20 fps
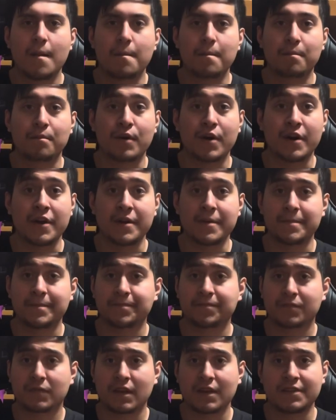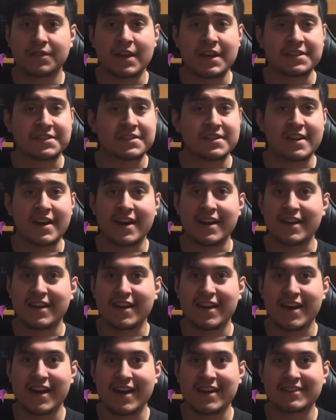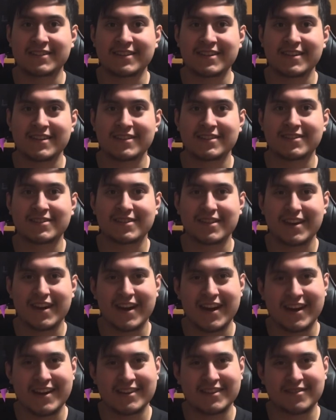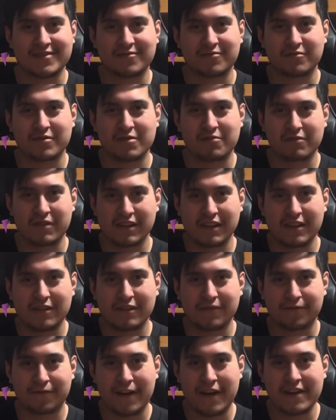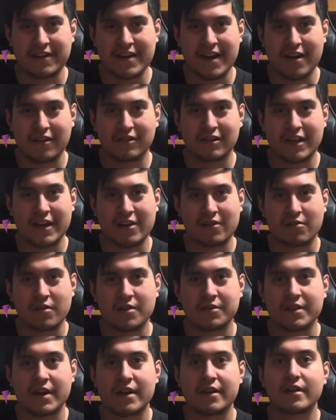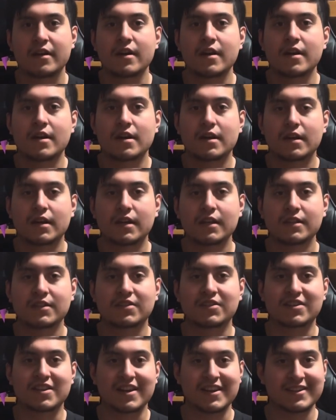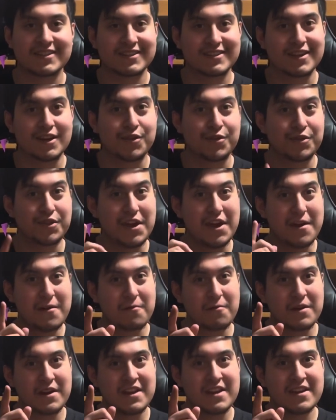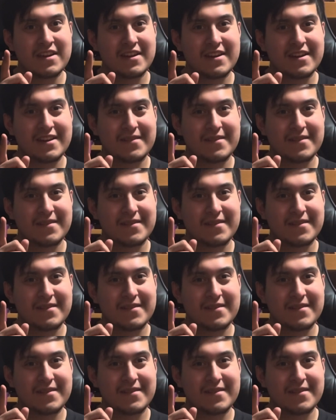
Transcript: But that's not as is, as we really find out later on that it's just a theory